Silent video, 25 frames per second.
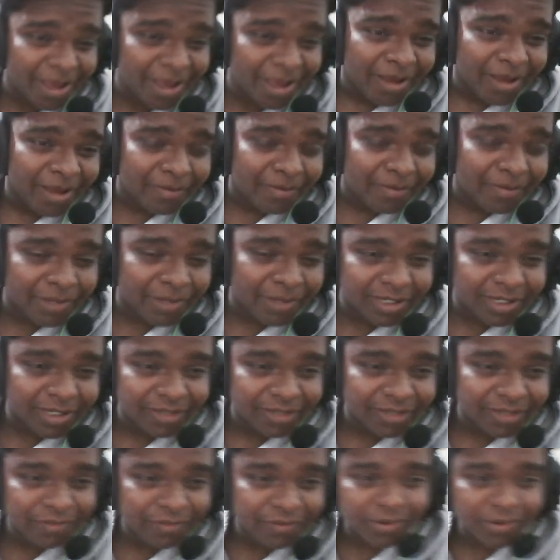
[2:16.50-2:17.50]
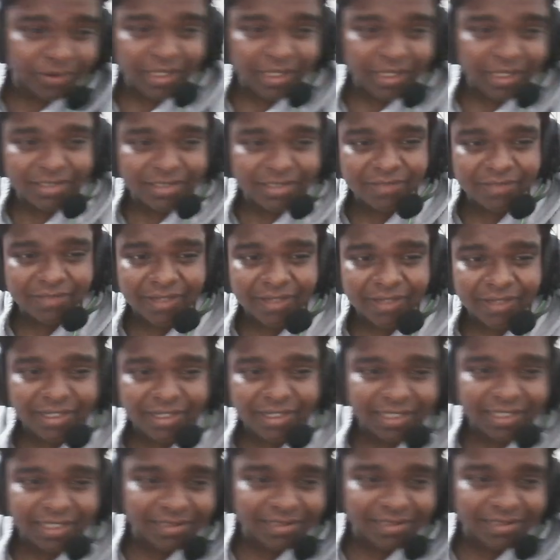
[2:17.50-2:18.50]
but in few cases where it deals
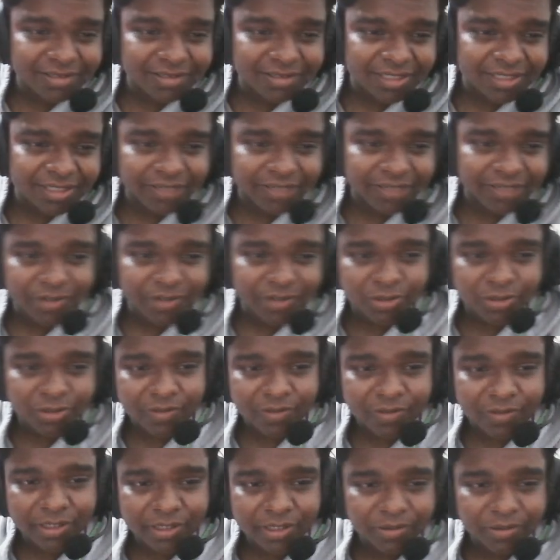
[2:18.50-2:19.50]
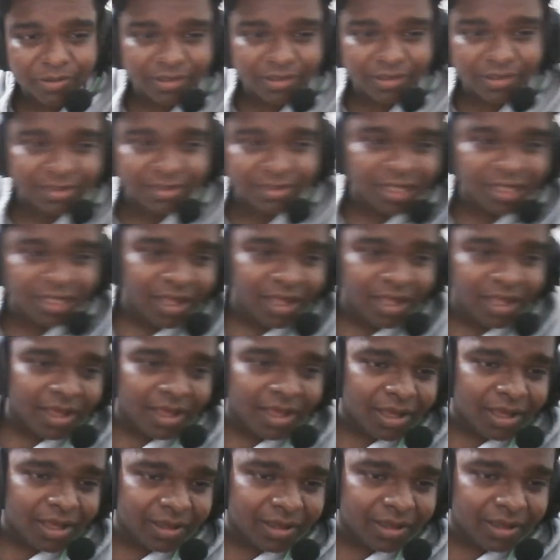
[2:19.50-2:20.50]
with string, we usually do this.
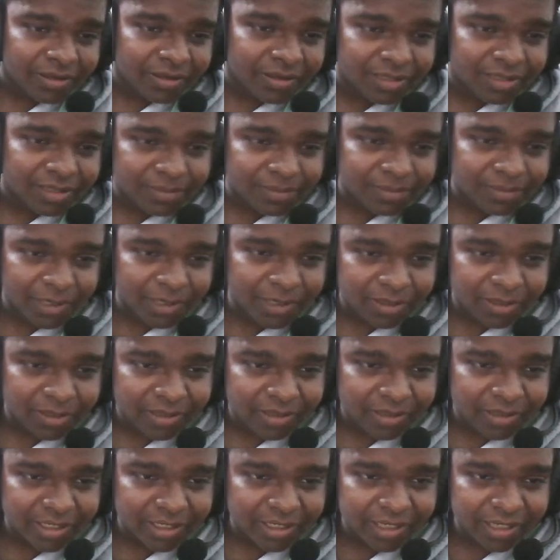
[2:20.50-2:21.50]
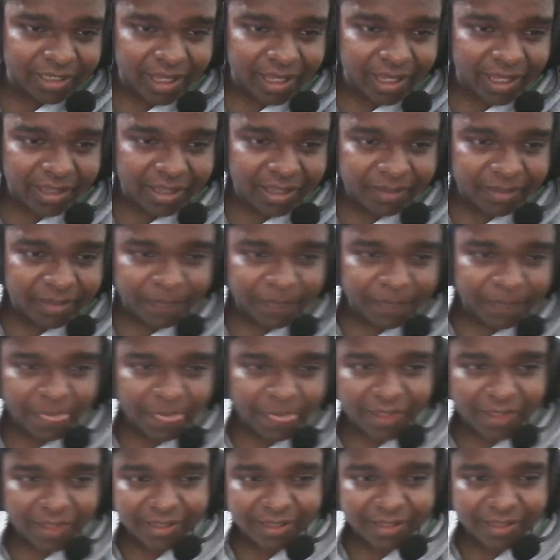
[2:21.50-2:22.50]
This part around DNA I,
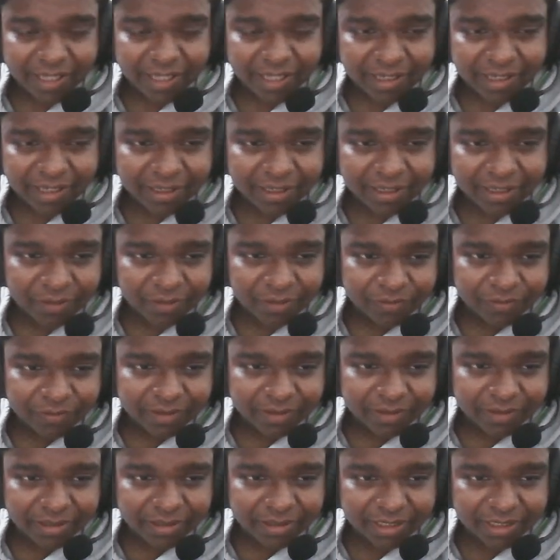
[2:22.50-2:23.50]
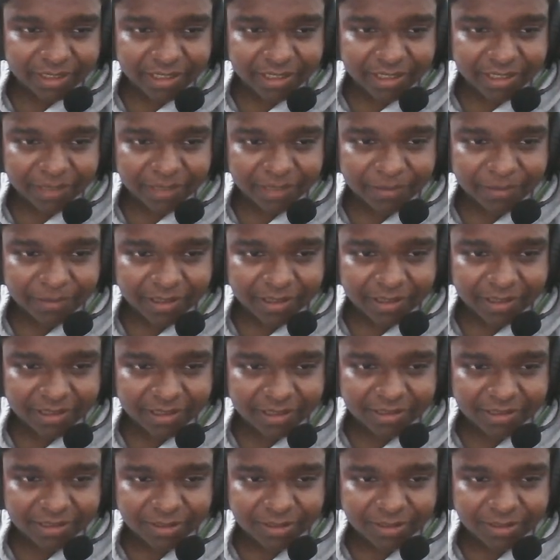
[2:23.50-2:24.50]
the array of the DNA part is
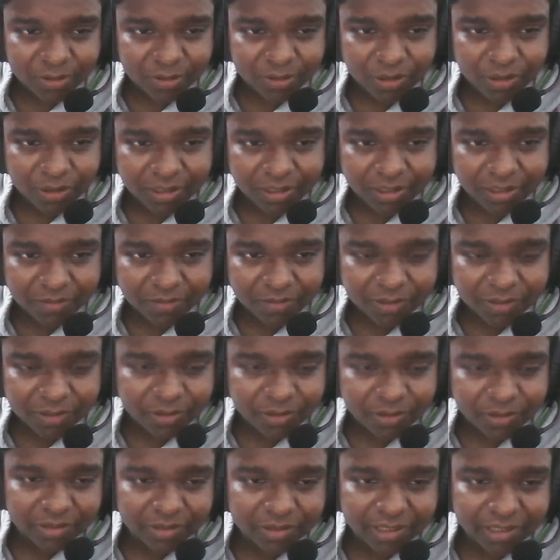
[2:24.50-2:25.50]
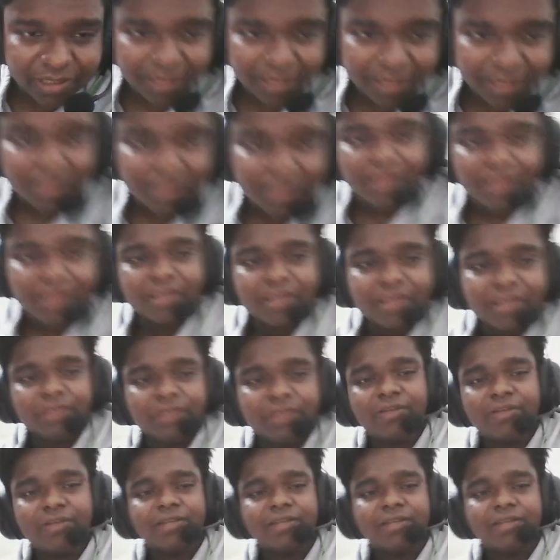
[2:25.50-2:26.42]
not equal to the null. Whenever